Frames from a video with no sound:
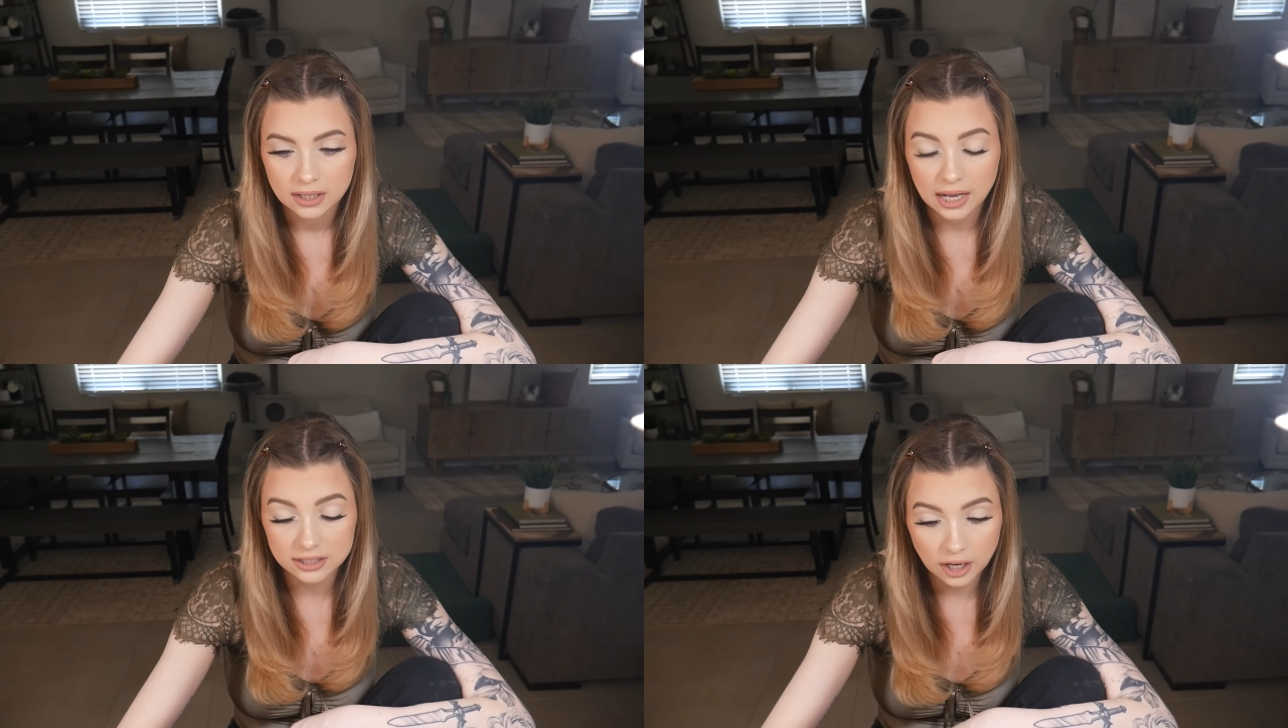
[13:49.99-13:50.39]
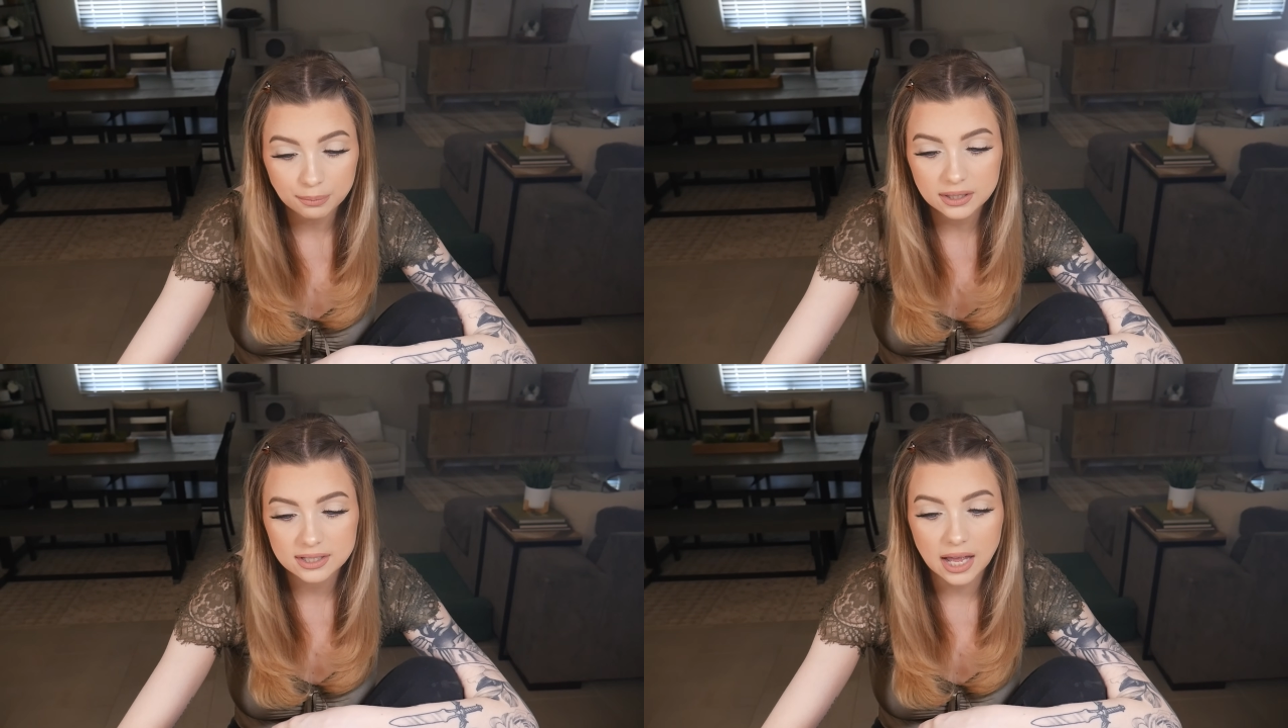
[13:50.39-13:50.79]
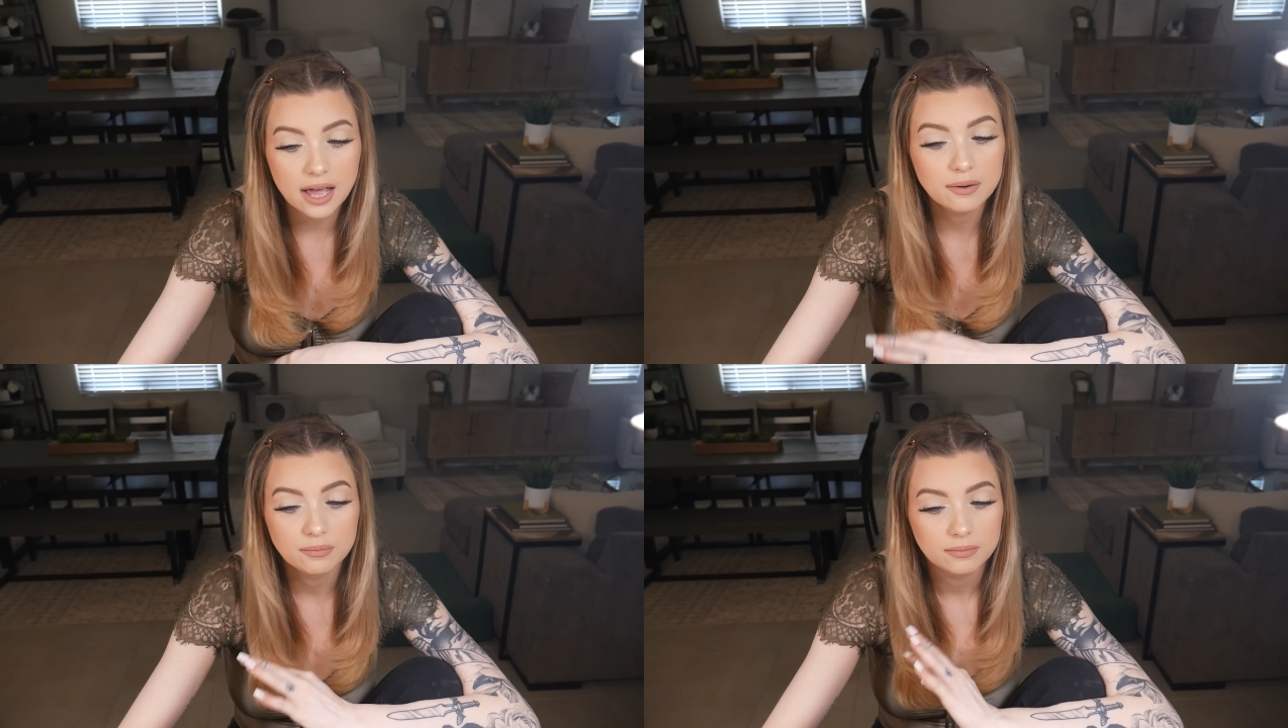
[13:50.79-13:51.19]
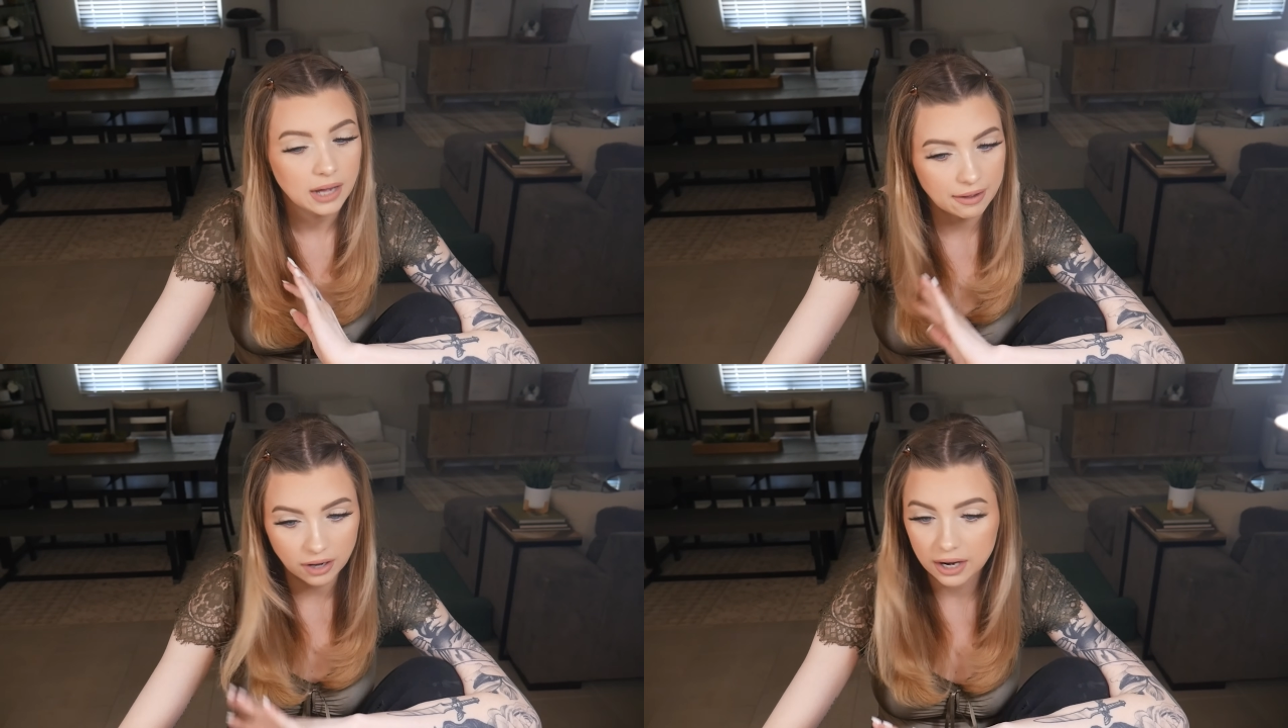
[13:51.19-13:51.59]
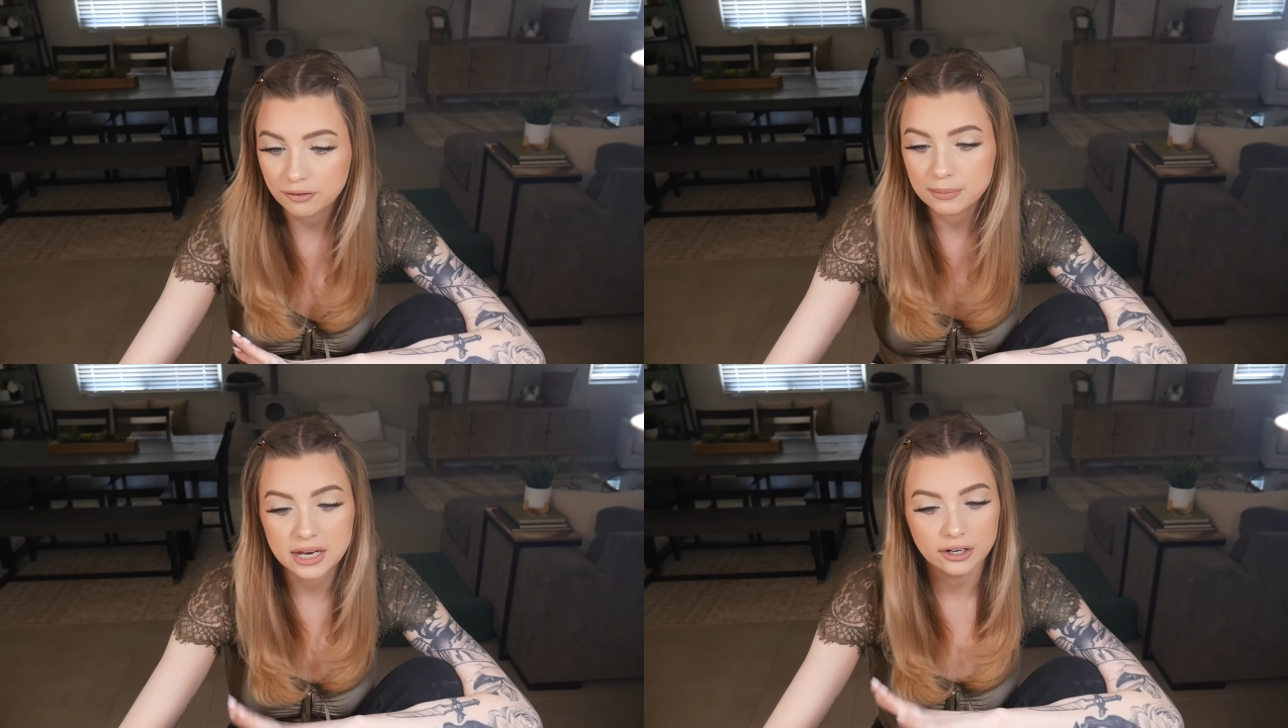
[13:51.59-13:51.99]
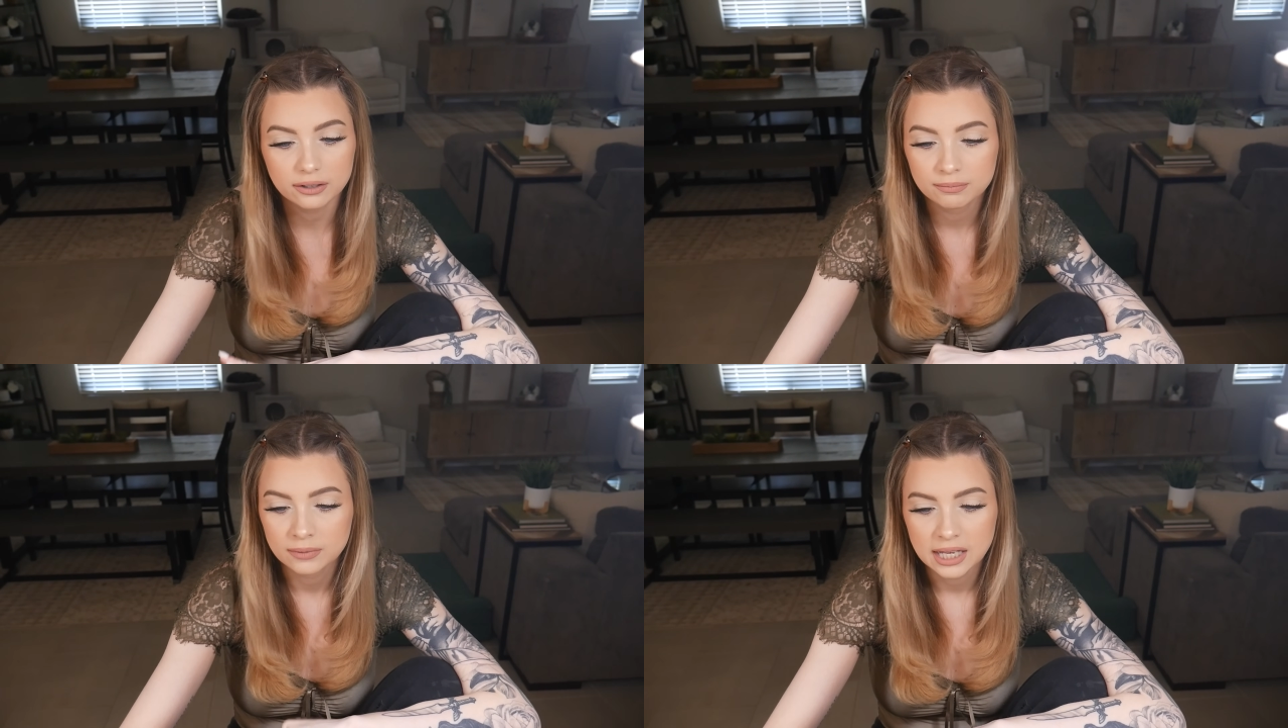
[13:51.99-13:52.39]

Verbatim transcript: I stopped and said, I've got it from here.